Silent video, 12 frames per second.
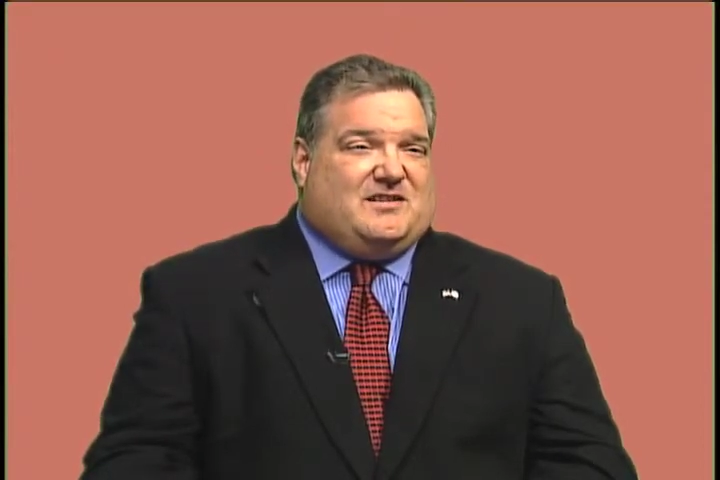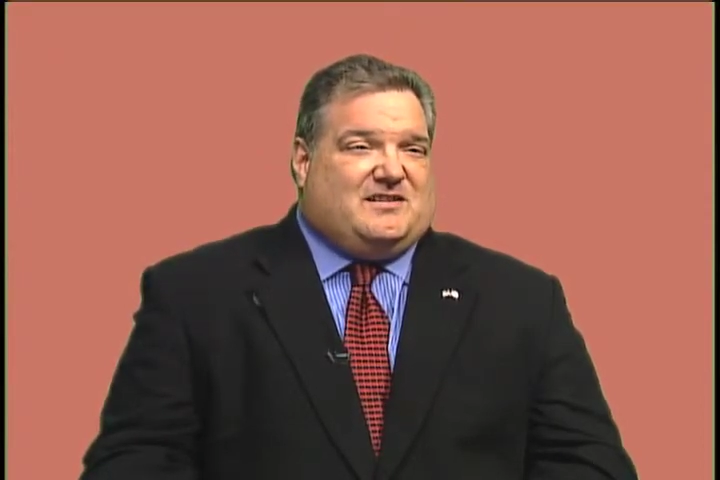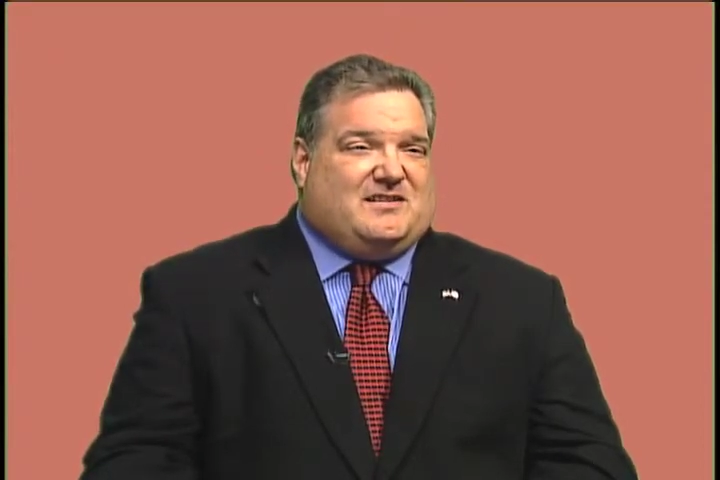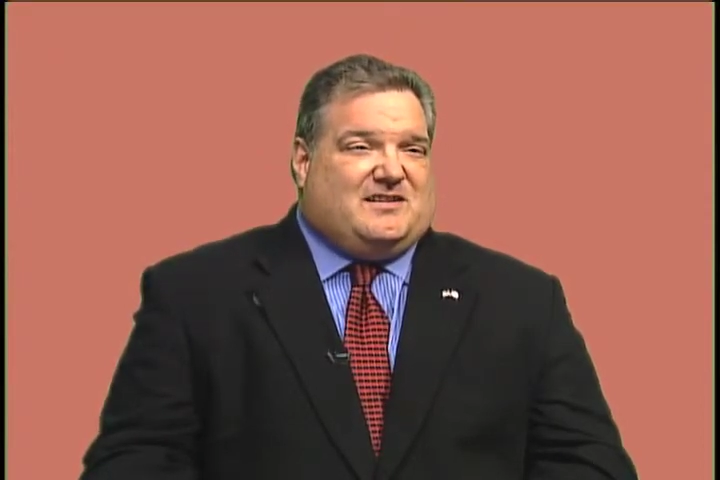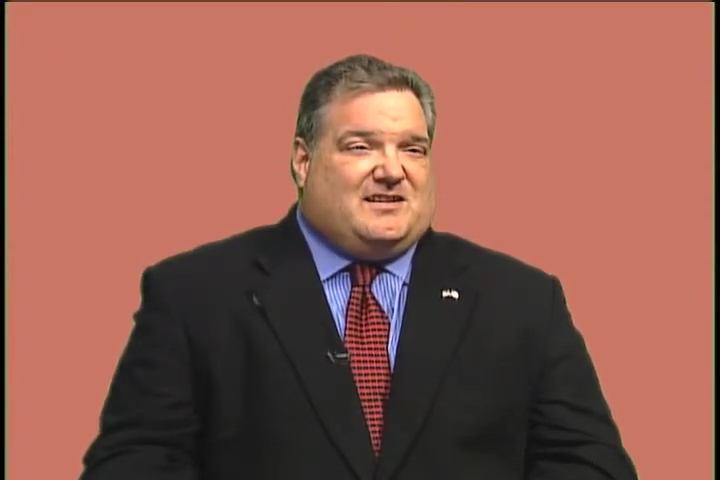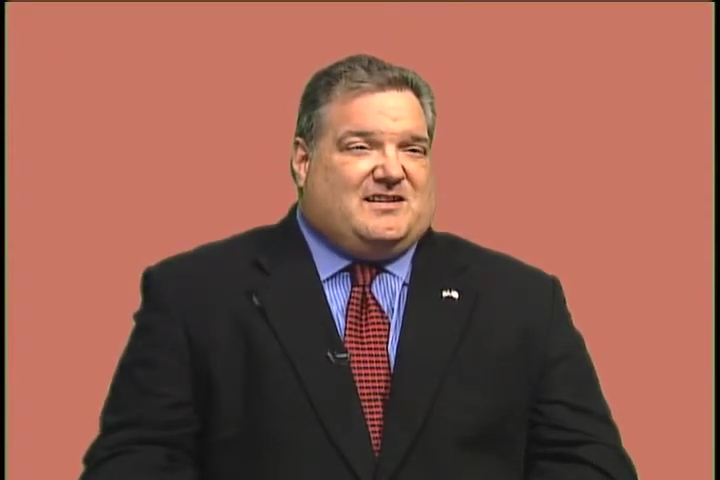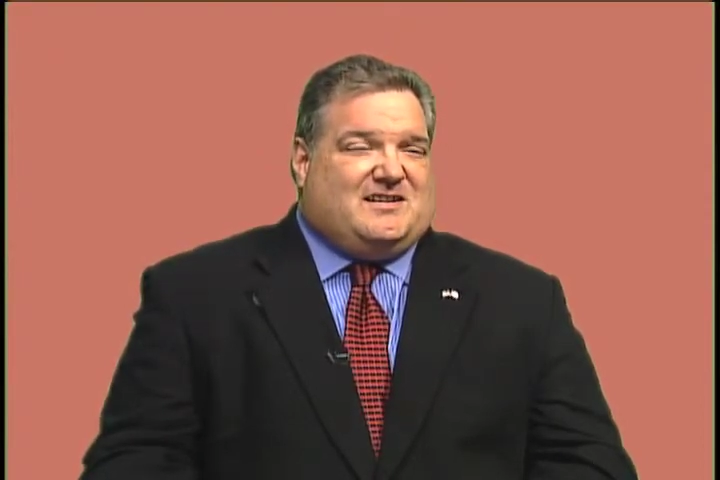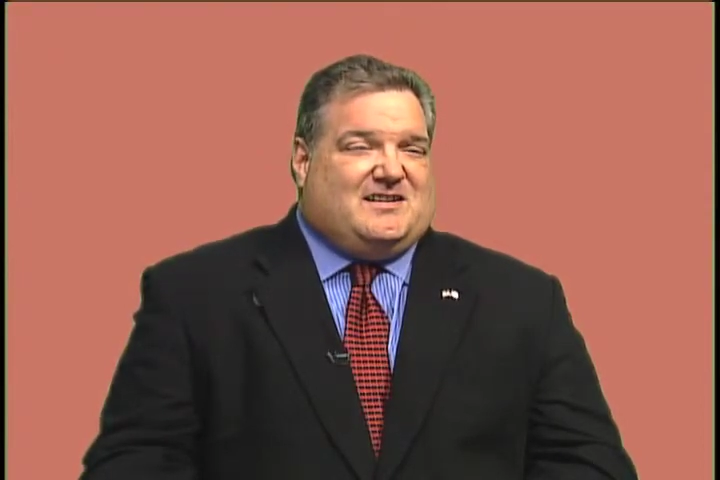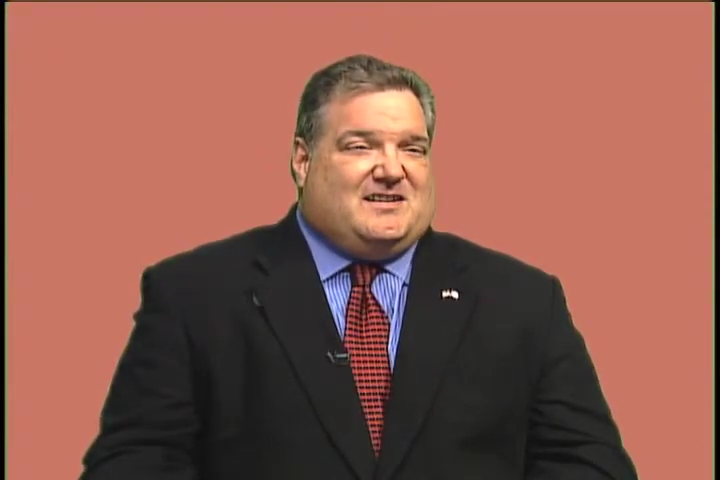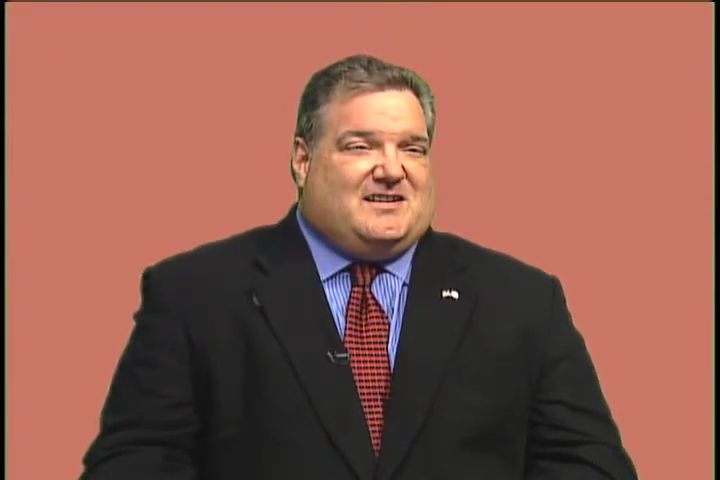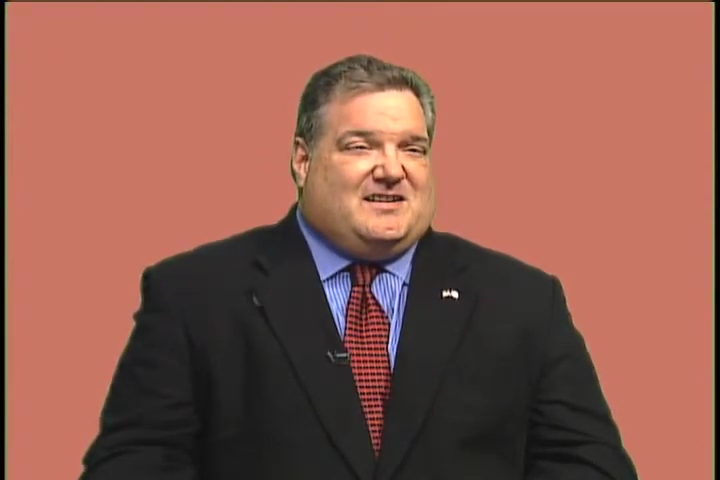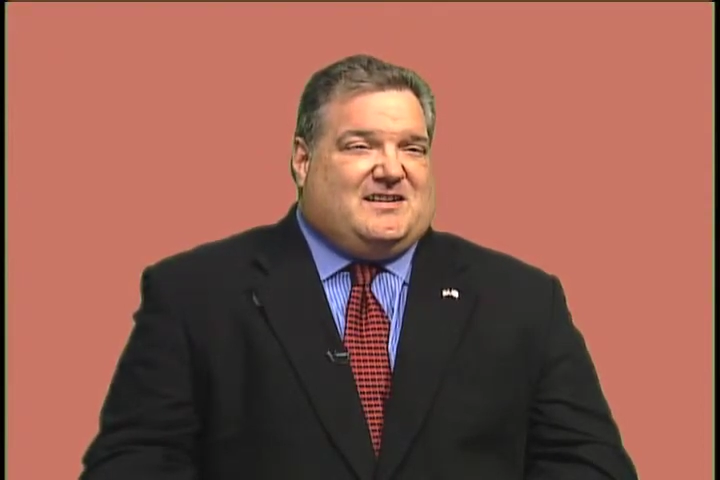
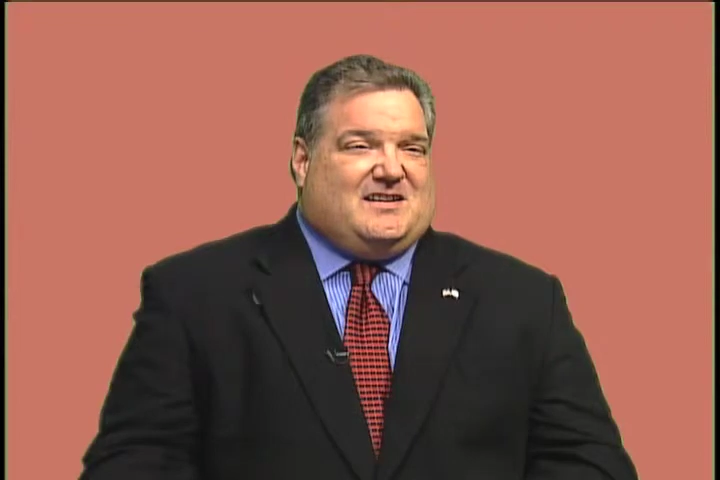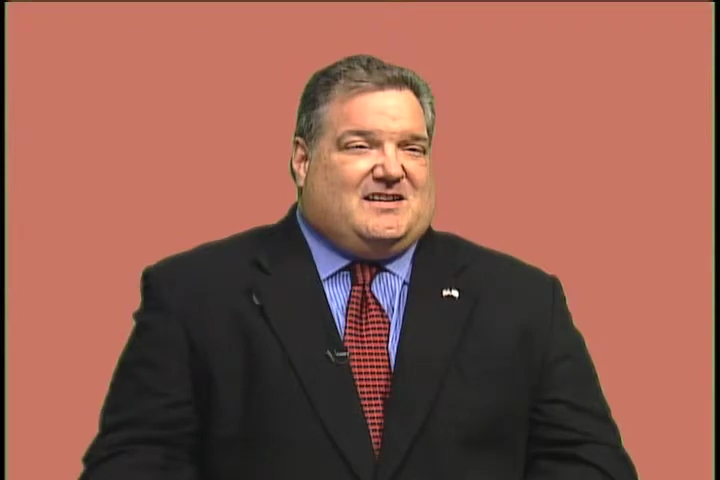the